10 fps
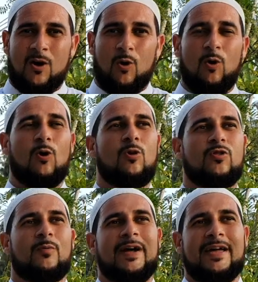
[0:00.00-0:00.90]
all
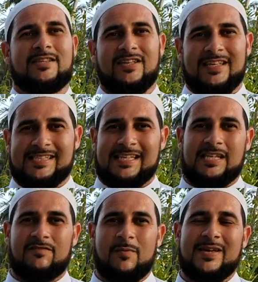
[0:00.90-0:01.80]
the way to the city
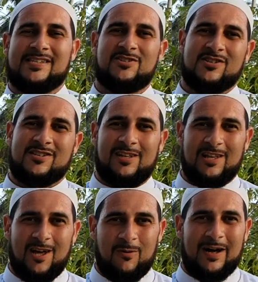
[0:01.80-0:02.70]
of the Messenger
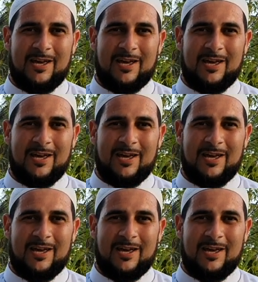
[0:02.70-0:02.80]
sallallahu